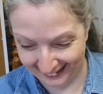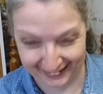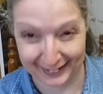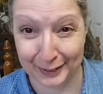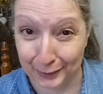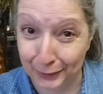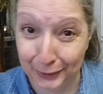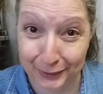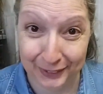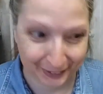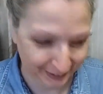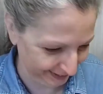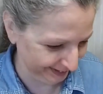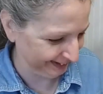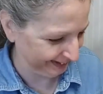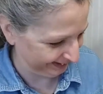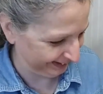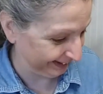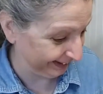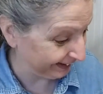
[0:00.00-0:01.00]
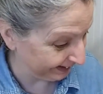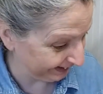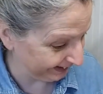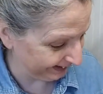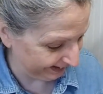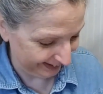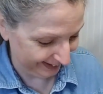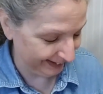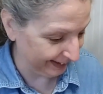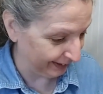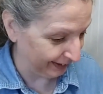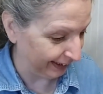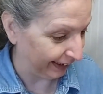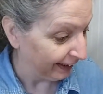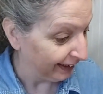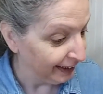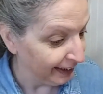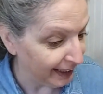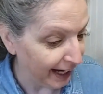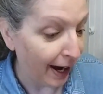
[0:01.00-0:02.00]
Woo. Okay,
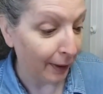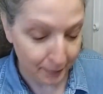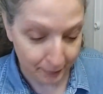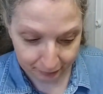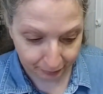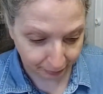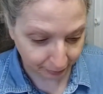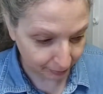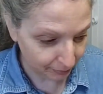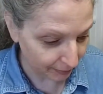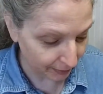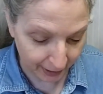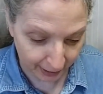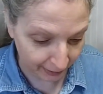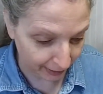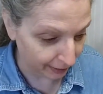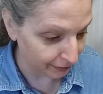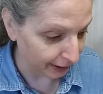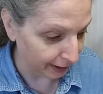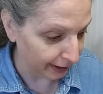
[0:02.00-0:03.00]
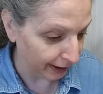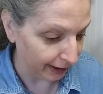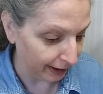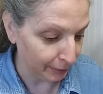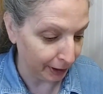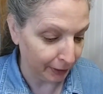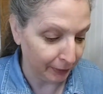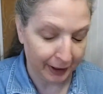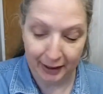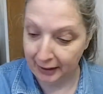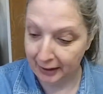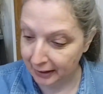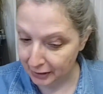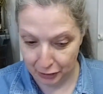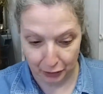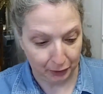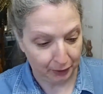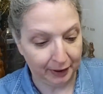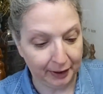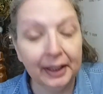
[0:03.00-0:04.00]
now that I've done that, I'm gonna go ahead and get
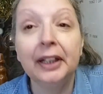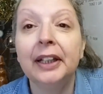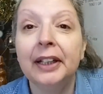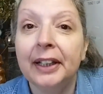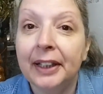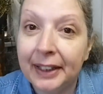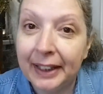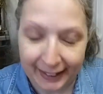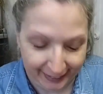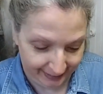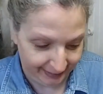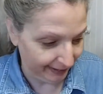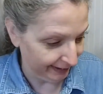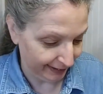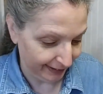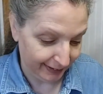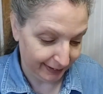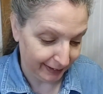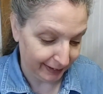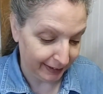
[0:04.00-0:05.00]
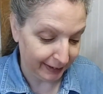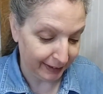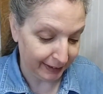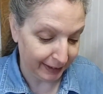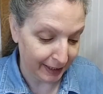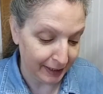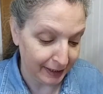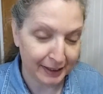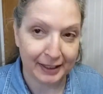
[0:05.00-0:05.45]
into this